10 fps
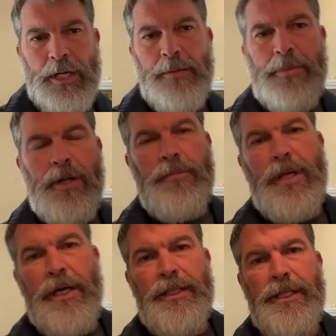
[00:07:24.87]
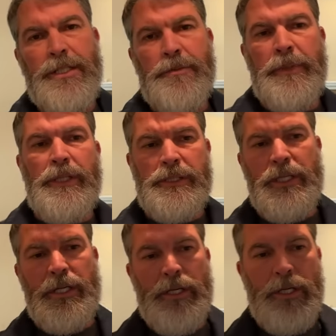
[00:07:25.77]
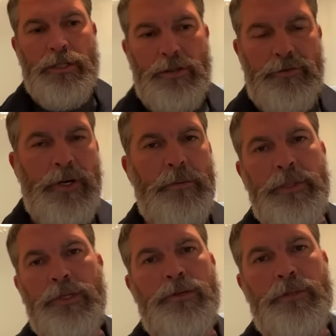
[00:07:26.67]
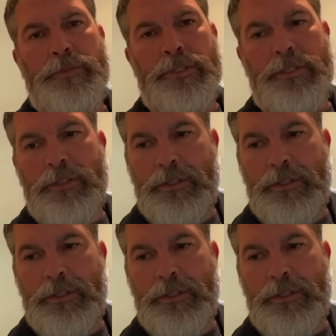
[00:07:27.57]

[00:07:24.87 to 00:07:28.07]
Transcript: And bottom line, that just means that you file bankruptcy,